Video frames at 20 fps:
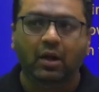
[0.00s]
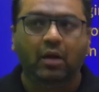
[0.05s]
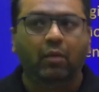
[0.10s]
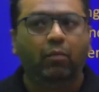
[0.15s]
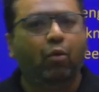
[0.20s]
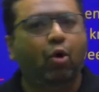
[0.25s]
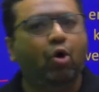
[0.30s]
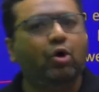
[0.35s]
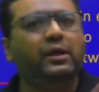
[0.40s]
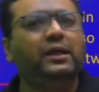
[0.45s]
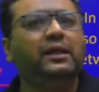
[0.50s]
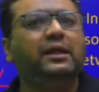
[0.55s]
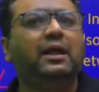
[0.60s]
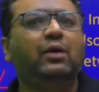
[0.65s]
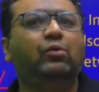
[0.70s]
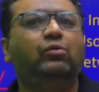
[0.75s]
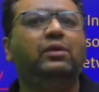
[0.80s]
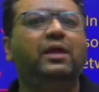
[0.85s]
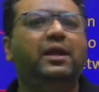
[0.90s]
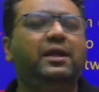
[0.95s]
More
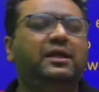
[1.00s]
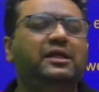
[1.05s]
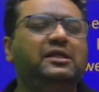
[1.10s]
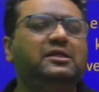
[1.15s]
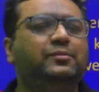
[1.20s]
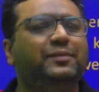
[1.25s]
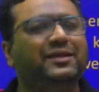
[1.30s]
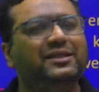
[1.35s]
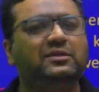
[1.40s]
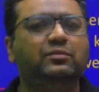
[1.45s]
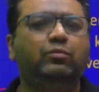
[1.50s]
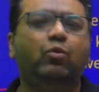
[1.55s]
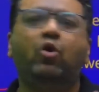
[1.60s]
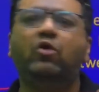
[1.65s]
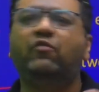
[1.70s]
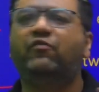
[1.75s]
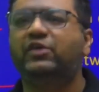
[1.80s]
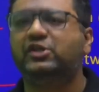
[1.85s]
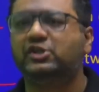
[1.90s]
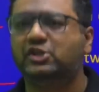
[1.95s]
irregularities means
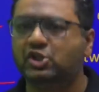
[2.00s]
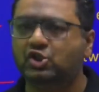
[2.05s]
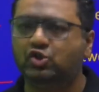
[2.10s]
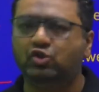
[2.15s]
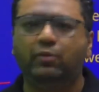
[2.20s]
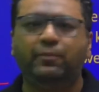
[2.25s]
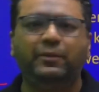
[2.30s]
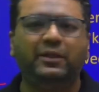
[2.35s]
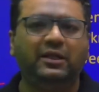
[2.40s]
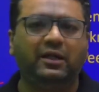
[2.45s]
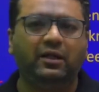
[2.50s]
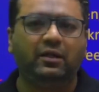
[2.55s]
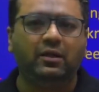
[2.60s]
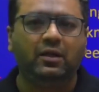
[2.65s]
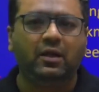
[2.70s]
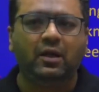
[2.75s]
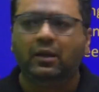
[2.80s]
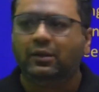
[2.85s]
more friction should be there.